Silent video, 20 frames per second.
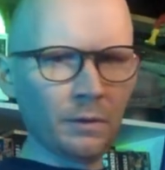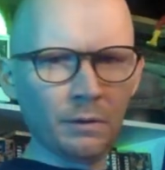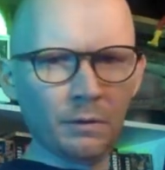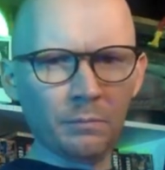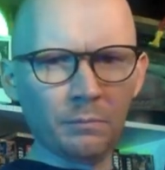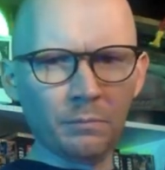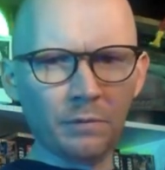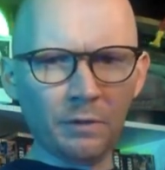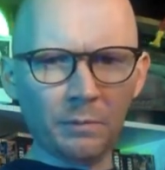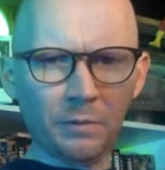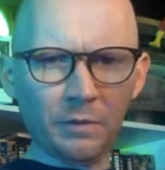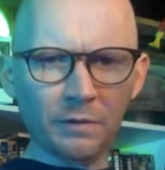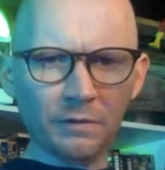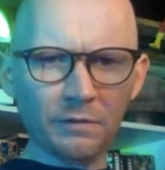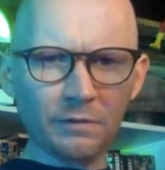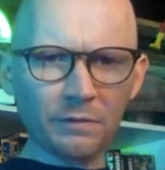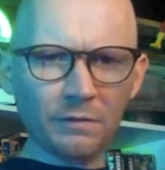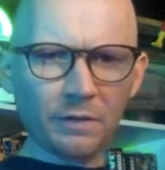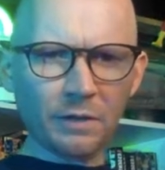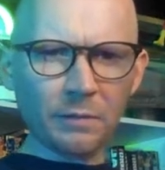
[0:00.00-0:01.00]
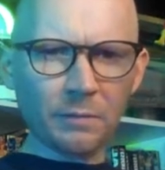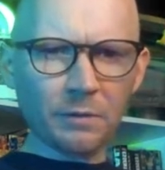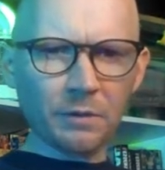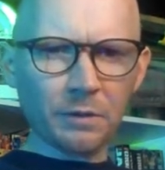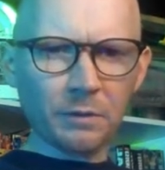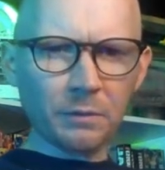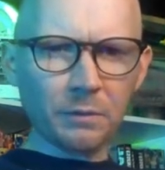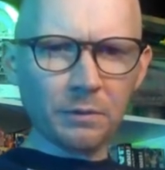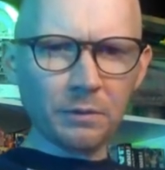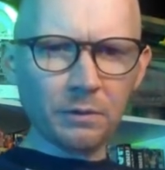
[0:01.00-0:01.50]
maybe it's the same thing
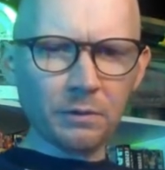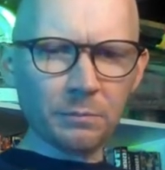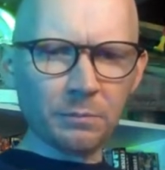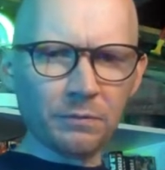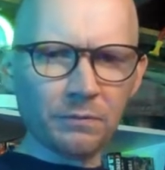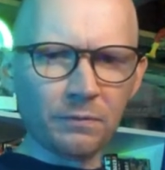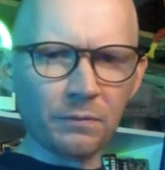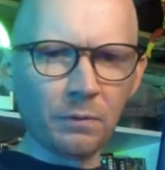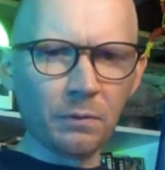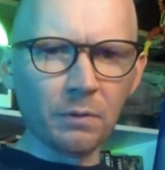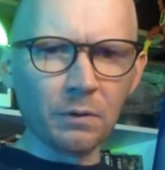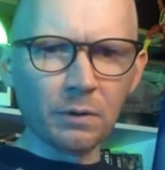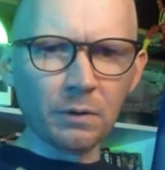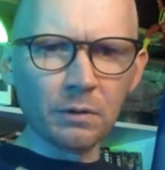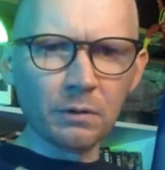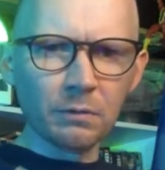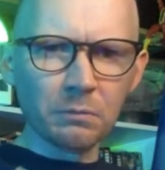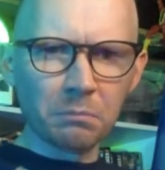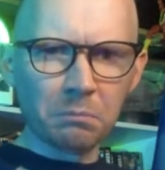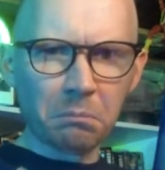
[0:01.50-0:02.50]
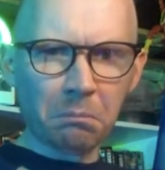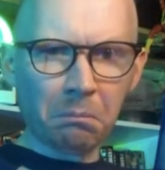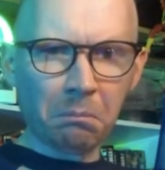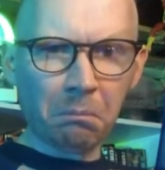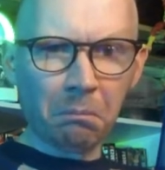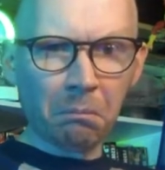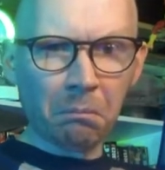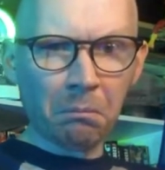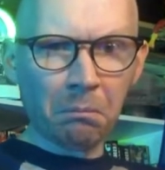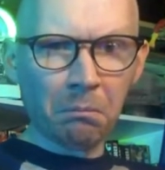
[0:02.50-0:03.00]
we learned before.
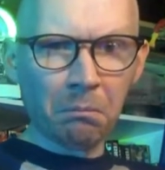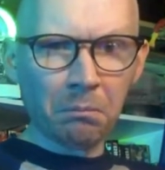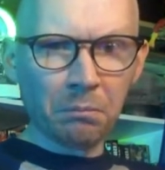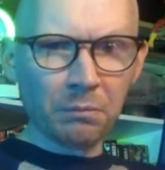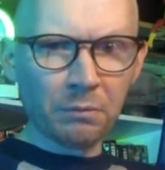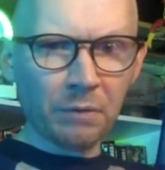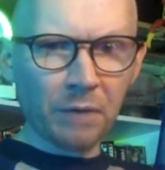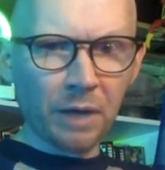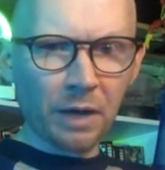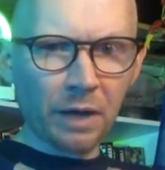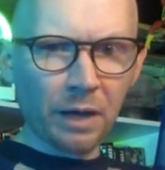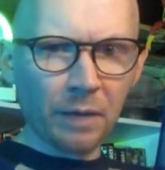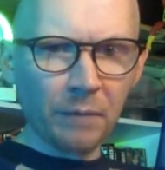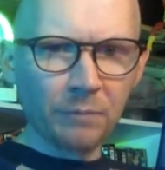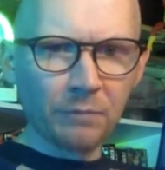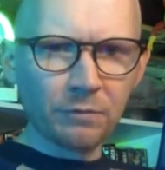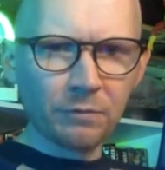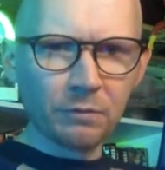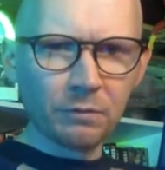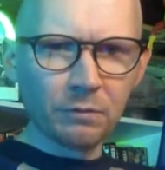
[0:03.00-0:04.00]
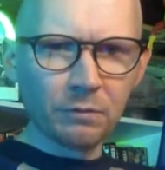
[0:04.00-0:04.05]
Perhaps.